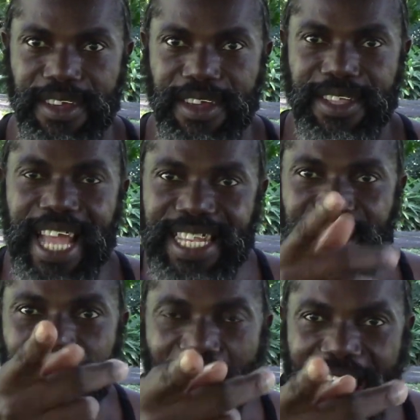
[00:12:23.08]
That the
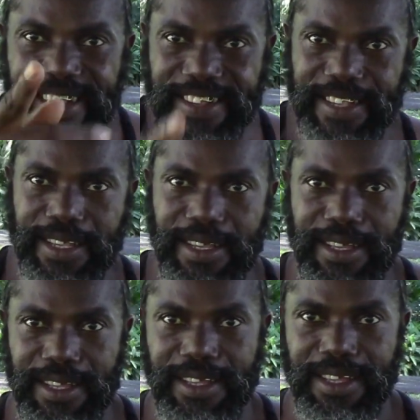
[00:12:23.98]
Christ
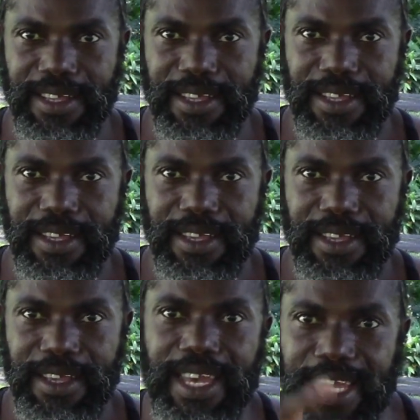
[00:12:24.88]

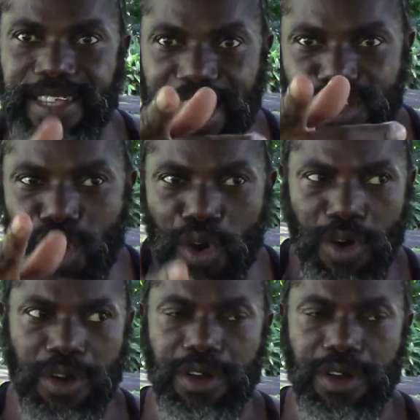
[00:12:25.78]
is in you?